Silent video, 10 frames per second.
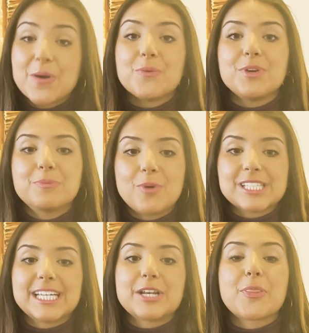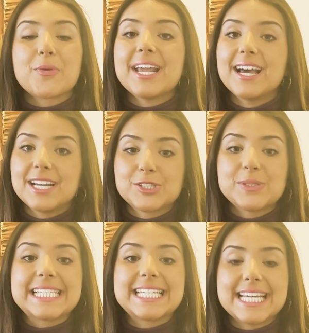With more than
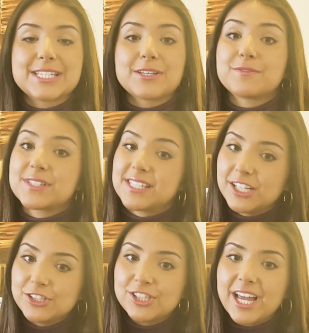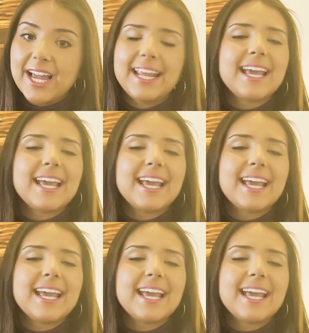300 days of sunshine,